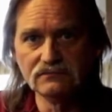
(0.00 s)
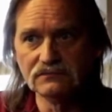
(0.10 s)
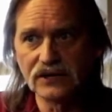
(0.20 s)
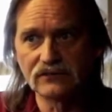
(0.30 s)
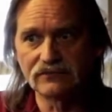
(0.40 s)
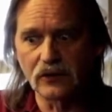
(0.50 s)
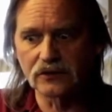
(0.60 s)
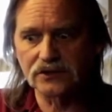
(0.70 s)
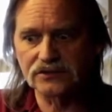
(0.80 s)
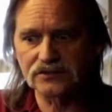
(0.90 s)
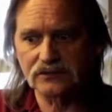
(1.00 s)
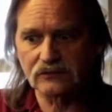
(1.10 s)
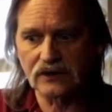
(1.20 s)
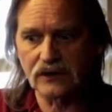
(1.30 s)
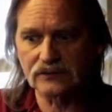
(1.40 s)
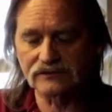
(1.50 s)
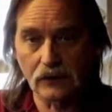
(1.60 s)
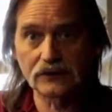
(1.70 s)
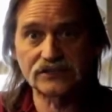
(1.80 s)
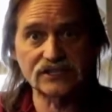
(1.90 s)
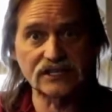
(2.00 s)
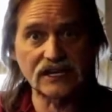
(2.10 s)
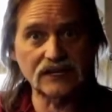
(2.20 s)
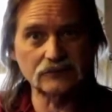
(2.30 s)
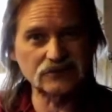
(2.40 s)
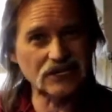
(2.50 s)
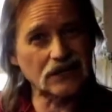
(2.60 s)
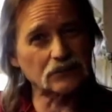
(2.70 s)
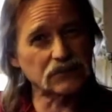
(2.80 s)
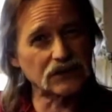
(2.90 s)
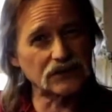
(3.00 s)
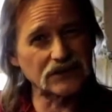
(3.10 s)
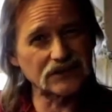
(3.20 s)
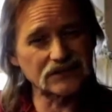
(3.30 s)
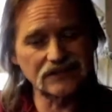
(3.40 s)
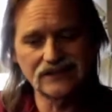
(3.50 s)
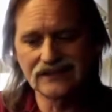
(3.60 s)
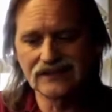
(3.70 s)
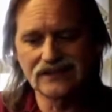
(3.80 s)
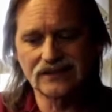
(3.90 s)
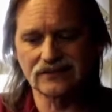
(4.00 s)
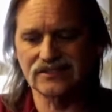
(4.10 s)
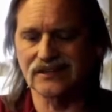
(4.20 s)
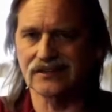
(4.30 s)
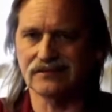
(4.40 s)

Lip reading: in focus, and what I was focusing on was kind of blurry. And it was like,